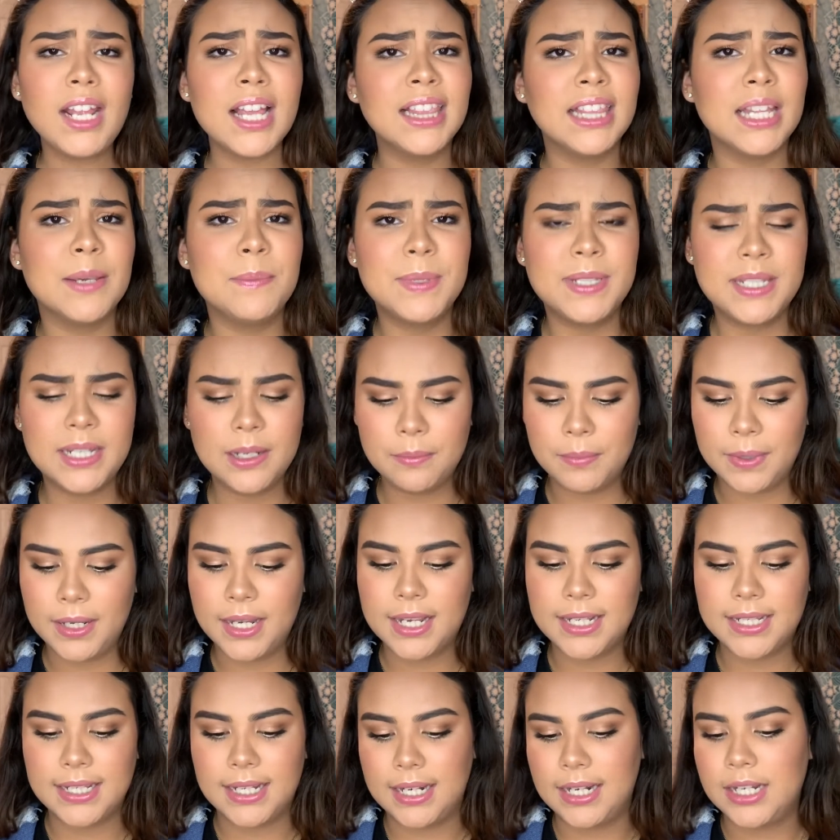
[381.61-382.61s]
lipstick
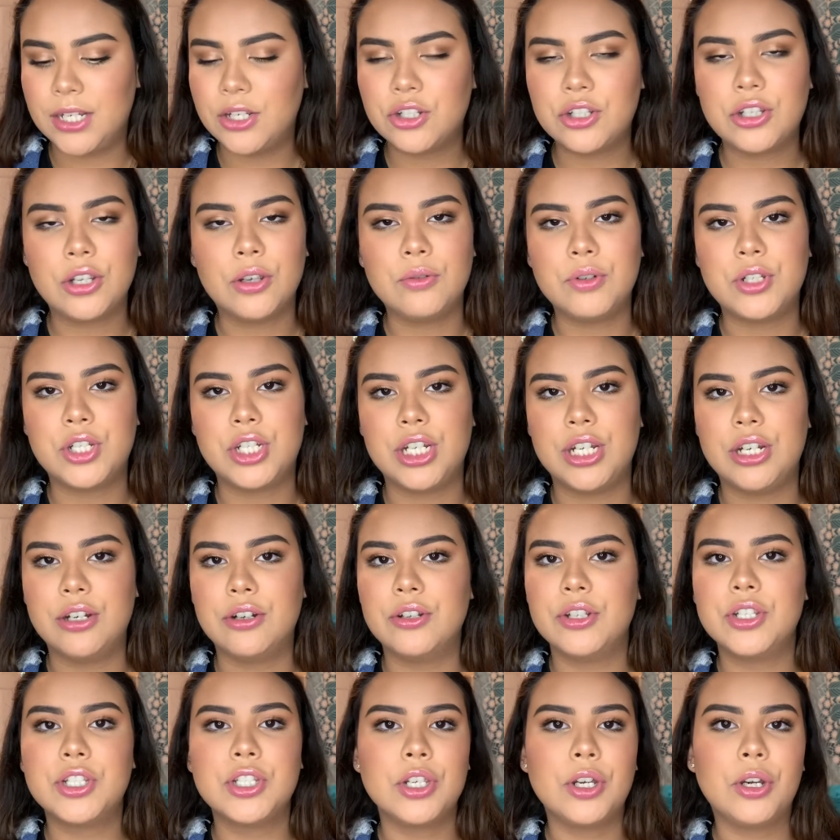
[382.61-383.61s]
because it is so
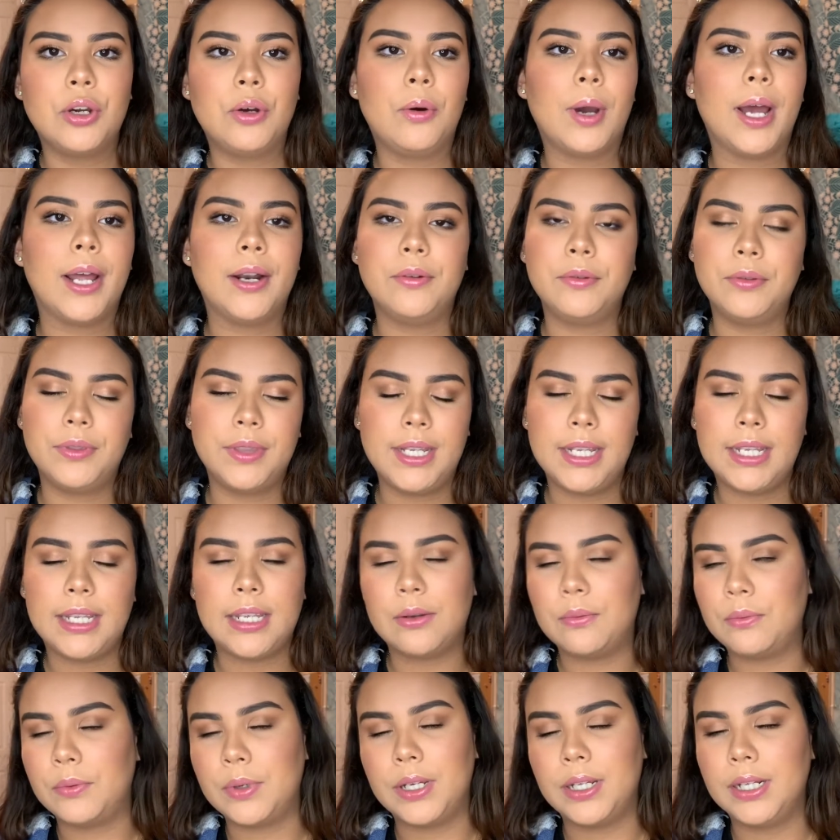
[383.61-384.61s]
sheer, so I don't think
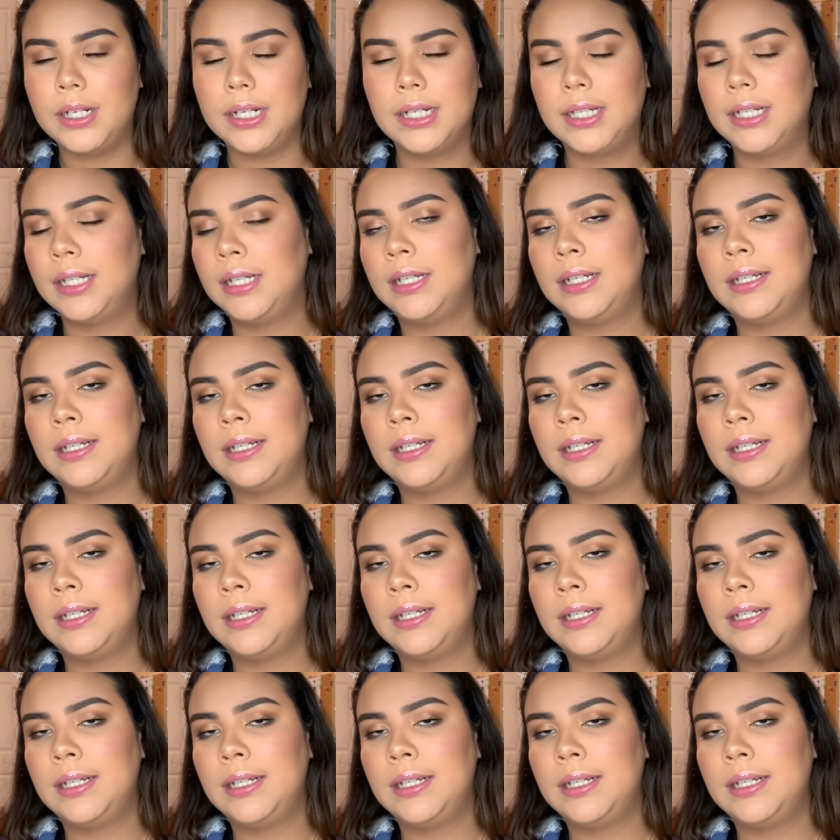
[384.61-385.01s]
it would